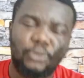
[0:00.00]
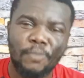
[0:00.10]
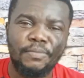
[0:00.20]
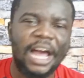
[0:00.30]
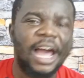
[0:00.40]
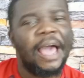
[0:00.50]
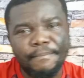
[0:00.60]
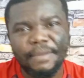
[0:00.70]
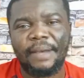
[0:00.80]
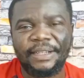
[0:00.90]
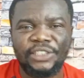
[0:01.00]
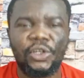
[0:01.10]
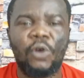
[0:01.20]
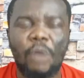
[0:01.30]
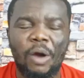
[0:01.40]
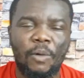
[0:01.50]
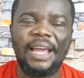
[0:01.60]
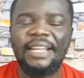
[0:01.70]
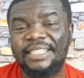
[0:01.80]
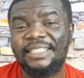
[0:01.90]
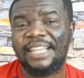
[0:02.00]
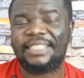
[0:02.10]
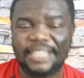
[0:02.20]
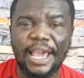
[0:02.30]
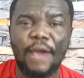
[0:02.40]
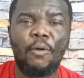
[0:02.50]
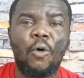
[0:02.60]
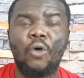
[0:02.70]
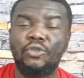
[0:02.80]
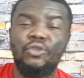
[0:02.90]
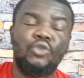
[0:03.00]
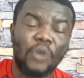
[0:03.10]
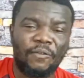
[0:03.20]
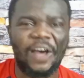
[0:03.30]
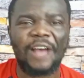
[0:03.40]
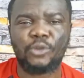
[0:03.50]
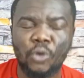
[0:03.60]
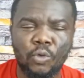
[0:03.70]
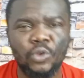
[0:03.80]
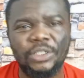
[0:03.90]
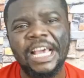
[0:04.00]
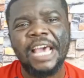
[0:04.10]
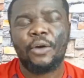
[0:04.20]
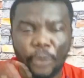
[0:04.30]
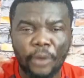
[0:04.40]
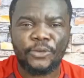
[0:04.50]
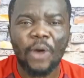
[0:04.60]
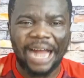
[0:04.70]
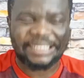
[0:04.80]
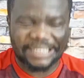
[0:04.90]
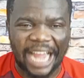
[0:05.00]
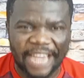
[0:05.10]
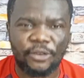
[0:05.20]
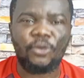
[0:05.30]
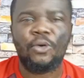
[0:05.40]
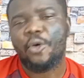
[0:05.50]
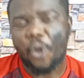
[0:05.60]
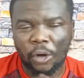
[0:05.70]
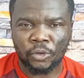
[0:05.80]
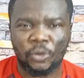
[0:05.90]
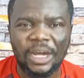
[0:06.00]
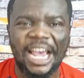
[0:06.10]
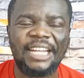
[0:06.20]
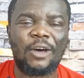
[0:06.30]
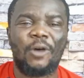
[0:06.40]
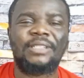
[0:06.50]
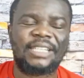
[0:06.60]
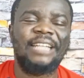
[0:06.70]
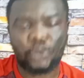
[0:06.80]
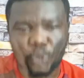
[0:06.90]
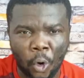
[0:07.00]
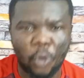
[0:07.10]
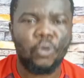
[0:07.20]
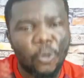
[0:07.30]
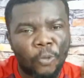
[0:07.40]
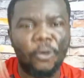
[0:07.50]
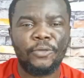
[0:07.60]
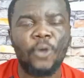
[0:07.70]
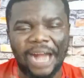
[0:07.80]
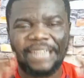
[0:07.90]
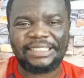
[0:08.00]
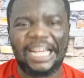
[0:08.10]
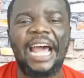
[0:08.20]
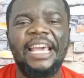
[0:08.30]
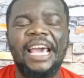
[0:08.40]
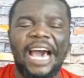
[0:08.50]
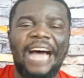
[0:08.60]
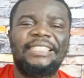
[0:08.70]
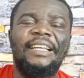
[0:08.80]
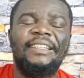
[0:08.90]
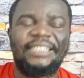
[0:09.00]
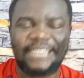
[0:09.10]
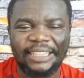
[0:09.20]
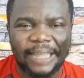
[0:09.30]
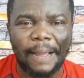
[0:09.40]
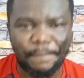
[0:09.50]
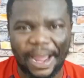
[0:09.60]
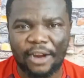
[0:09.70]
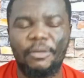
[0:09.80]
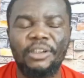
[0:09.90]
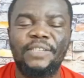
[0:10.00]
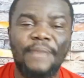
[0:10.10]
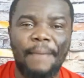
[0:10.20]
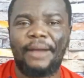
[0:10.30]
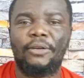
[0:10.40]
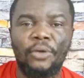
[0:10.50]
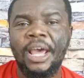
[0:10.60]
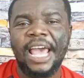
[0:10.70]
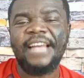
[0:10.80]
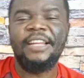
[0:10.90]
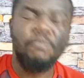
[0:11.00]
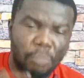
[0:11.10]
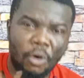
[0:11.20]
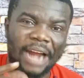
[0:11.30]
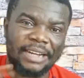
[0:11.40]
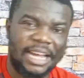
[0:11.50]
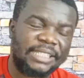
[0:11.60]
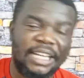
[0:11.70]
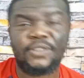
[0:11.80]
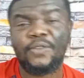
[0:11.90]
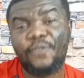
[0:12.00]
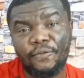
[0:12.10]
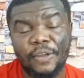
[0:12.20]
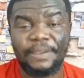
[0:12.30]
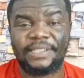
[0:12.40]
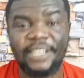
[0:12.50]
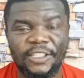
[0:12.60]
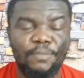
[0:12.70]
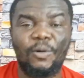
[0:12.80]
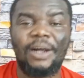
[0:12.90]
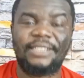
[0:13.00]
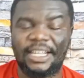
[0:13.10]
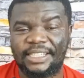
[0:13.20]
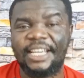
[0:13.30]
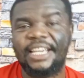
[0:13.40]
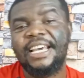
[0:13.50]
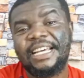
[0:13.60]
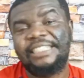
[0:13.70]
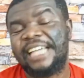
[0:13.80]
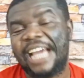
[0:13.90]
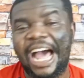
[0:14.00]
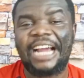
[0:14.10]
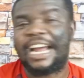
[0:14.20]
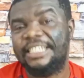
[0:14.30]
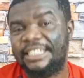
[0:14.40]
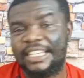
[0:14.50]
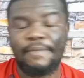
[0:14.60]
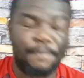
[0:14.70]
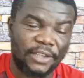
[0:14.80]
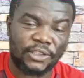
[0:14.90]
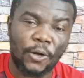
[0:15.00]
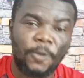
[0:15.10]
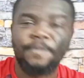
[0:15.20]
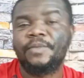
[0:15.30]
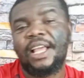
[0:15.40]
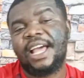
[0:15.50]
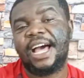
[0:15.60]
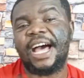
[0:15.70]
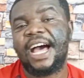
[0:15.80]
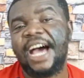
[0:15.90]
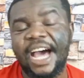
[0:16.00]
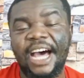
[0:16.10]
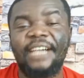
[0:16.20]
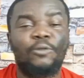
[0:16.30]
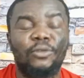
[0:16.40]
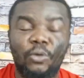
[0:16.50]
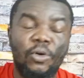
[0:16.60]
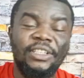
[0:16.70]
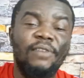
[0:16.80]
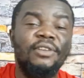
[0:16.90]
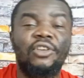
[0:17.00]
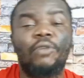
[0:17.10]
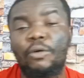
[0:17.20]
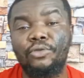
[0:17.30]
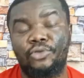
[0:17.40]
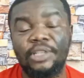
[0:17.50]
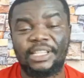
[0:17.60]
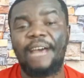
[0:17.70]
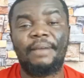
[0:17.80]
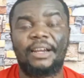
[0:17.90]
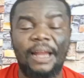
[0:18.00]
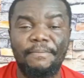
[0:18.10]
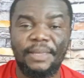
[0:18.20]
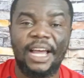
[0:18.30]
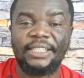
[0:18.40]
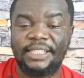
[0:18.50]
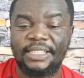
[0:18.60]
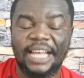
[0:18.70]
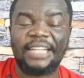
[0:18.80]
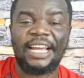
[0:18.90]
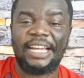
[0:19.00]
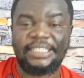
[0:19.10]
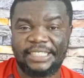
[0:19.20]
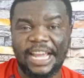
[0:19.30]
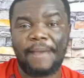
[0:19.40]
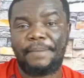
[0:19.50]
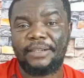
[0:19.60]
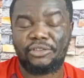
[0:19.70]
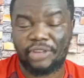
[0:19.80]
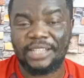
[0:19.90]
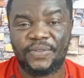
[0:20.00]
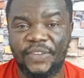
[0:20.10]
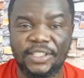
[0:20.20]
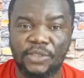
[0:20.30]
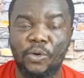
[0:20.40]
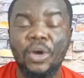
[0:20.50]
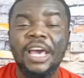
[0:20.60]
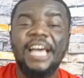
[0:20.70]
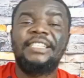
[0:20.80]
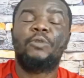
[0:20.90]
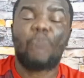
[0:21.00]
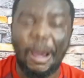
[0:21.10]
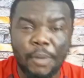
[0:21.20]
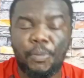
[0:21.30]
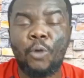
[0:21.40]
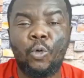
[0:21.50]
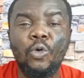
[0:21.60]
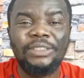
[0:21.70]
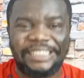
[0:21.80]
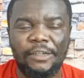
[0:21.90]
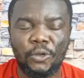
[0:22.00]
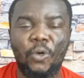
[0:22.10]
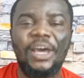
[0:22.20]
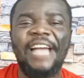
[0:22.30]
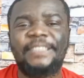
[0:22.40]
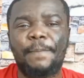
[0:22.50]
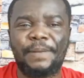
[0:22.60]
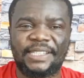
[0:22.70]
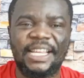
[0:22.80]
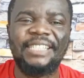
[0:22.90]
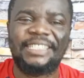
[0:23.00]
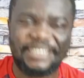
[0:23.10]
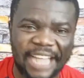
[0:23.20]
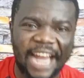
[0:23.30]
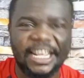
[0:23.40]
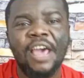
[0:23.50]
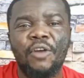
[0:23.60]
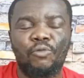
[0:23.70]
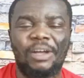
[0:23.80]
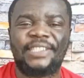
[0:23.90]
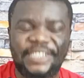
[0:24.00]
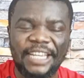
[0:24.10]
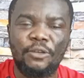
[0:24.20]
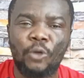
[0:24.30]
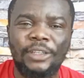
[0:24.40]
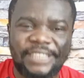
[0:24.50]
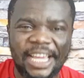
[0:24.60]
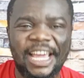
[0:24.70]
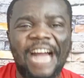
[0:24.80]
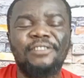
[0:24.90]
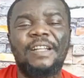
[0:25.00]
Tobia, me manen yon one. Into the tier ever hold no so far so good. Kojo I die no or no and I stand tall. Kojo I die as the center back of what's me up no any more Alhassan so 50% be what I say. The Akanedia me patcho. Kotoko nyewe so kwa kutuisika maklabi ya anti sana etie about the transfers no. Eti Kwame Poku deal no 80% done. Rashid Nortey 100%